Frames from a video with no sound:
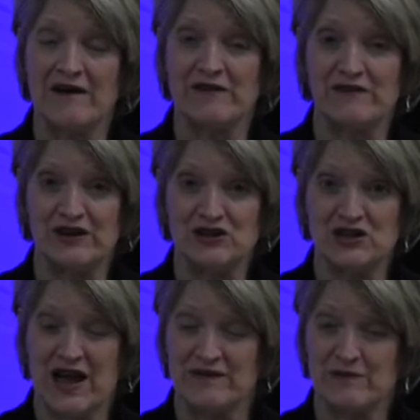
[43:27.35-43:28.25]
haven't
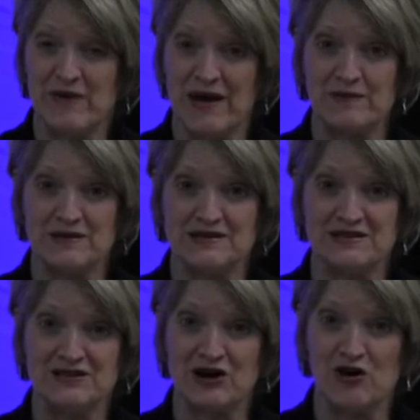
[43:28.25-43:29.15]
finished having babies,
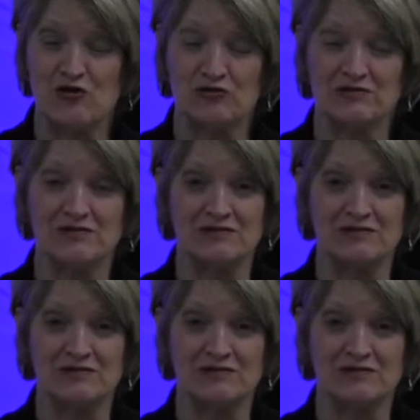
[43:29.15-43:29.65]
don't